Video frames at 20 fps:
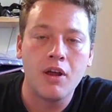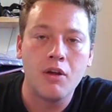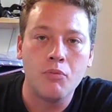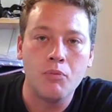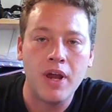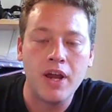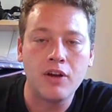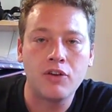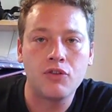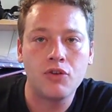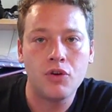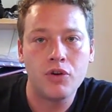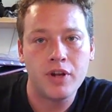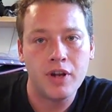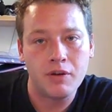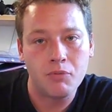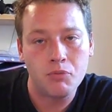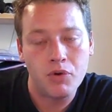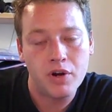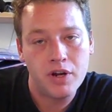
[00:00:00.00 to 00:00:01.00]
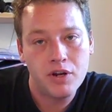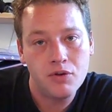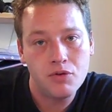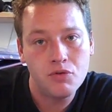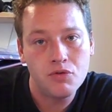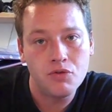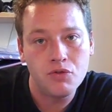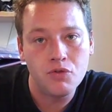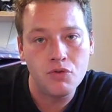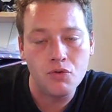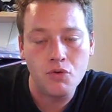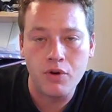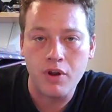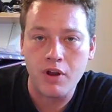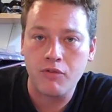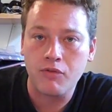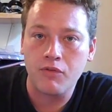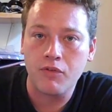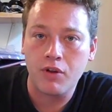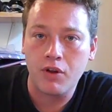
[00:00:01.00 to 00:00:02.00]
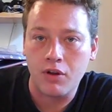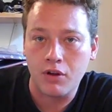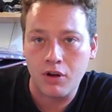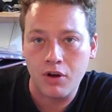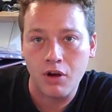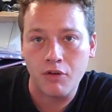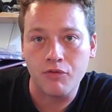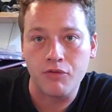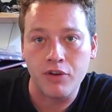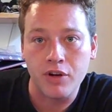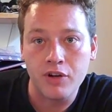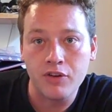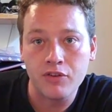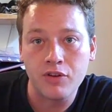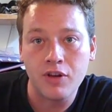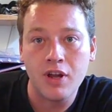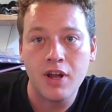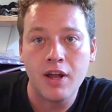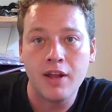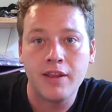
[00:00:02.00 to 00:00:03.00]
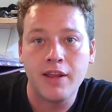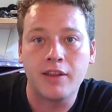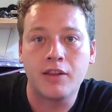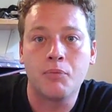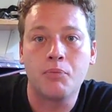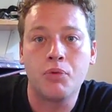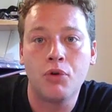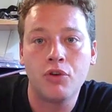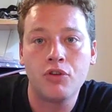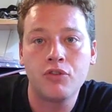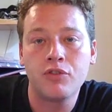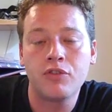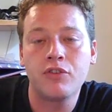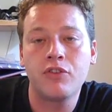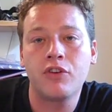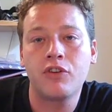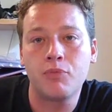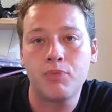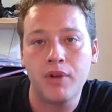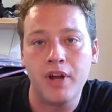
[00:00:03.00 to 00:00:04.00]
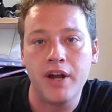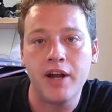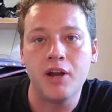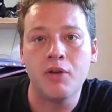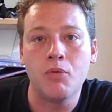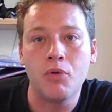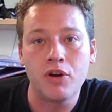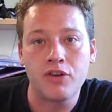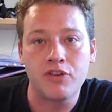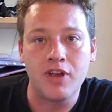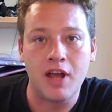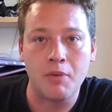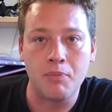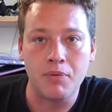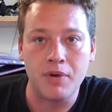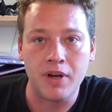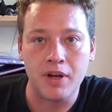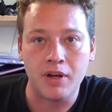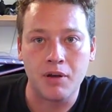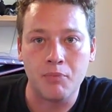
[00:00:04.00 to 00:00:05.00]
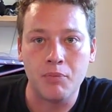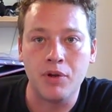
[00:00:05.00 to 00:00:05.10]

Make sure that when you do the coverage, that the person is explaining what's happening.